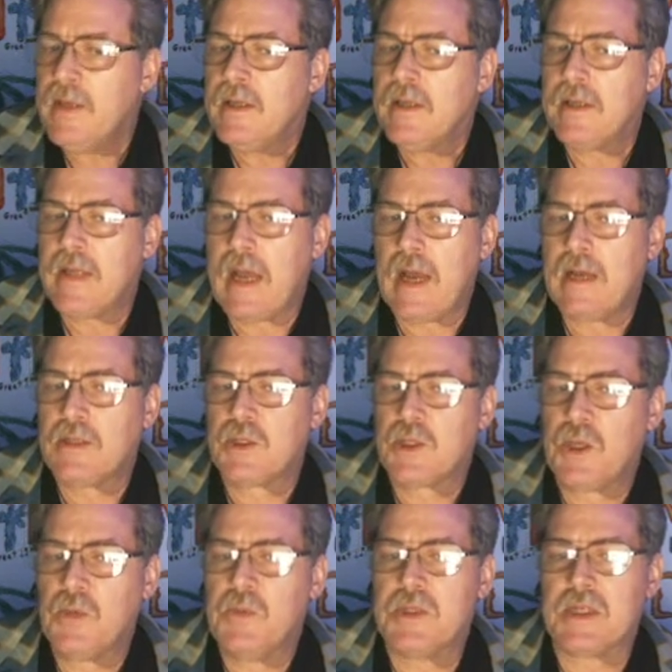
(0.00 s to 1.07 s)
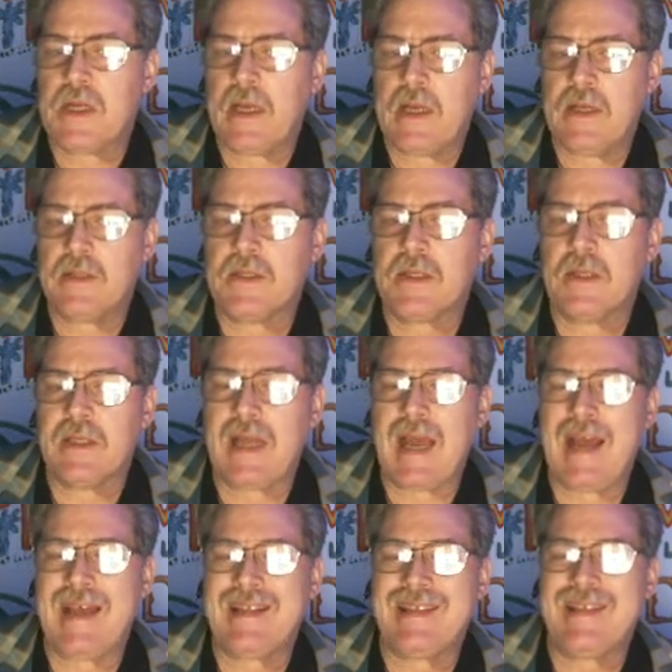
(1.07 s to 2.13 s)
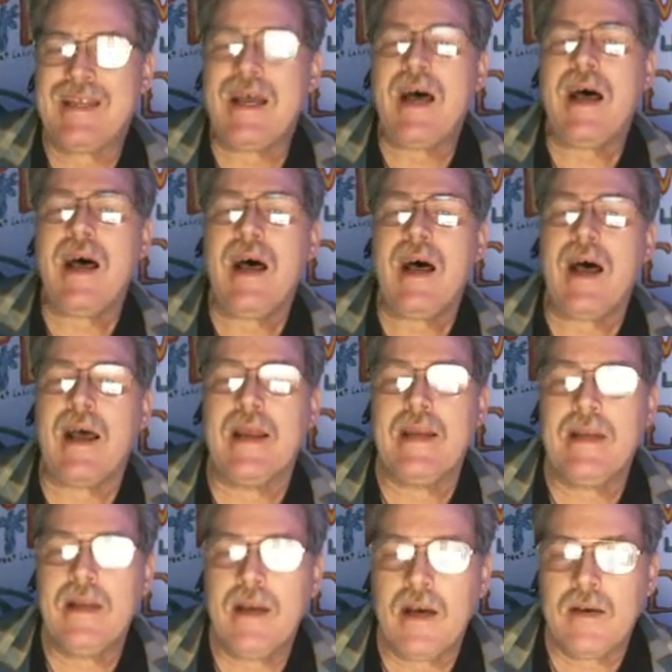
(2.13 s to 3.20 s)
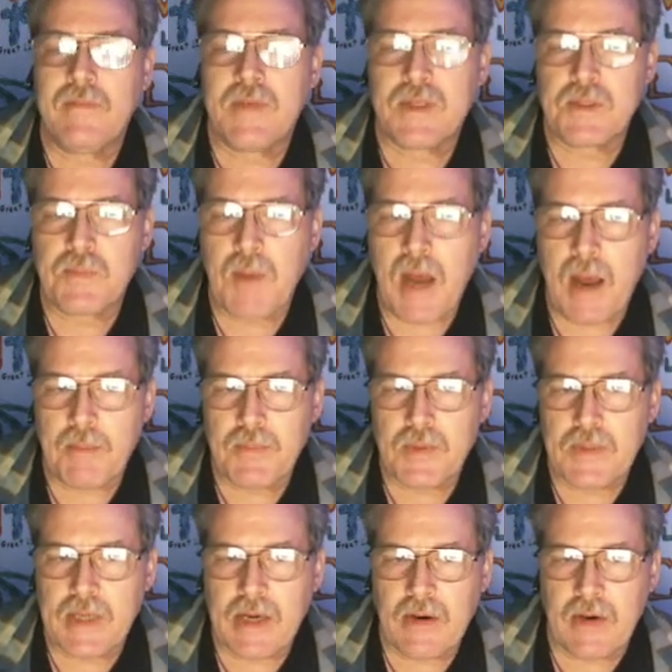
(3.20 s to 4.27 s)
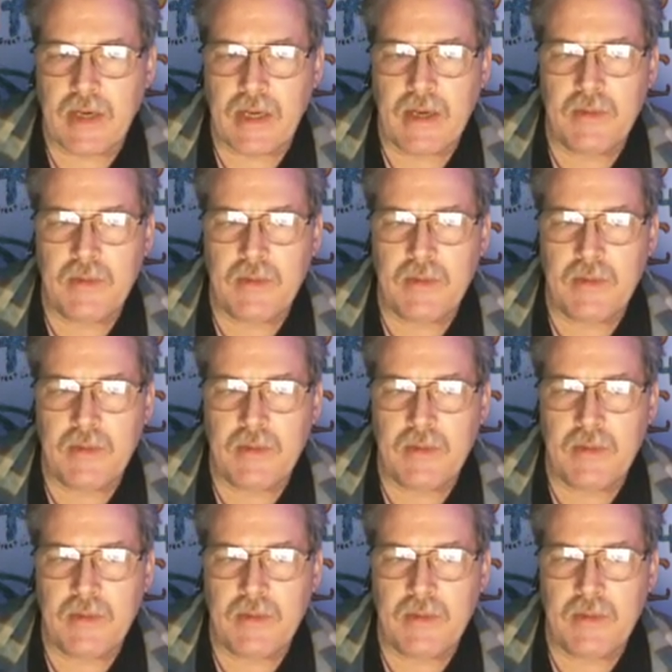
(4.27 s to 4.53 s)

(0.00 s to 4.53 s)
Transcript: that show was canceled at the height of its popularity.